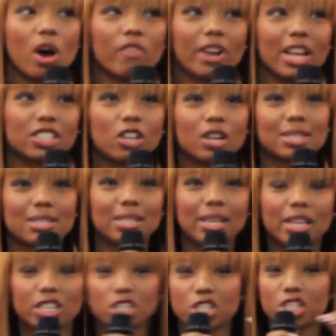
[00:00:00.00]
12, and I started
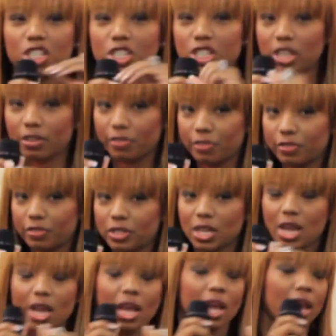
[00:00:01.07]
seeing a
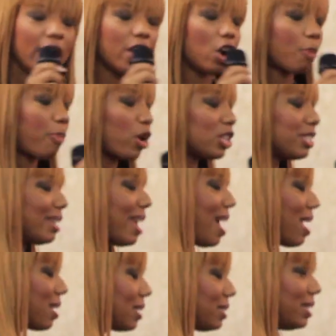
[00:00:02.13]
shift in her
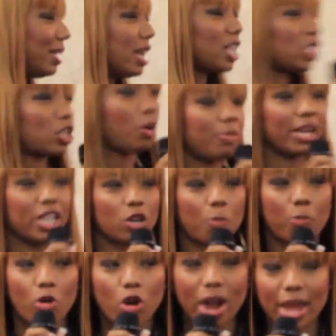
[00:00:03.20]
personality, and I started
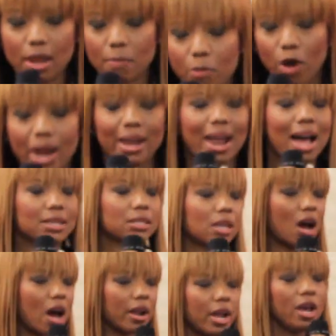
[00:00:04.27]
beginning to pray and
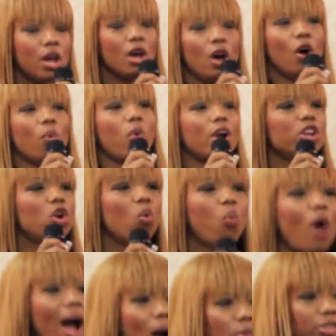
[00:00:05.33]
ask God, what do you
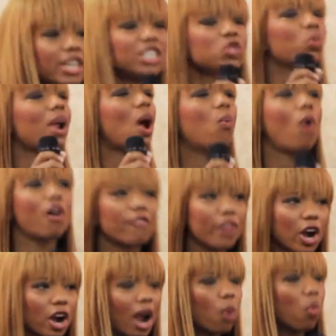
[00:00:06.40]
want? This is what I
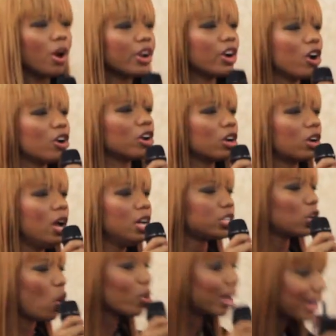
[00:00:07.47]
want for her. I wanted her
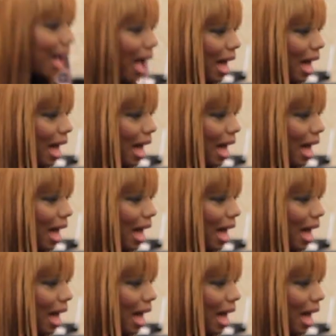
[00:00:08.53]
to go to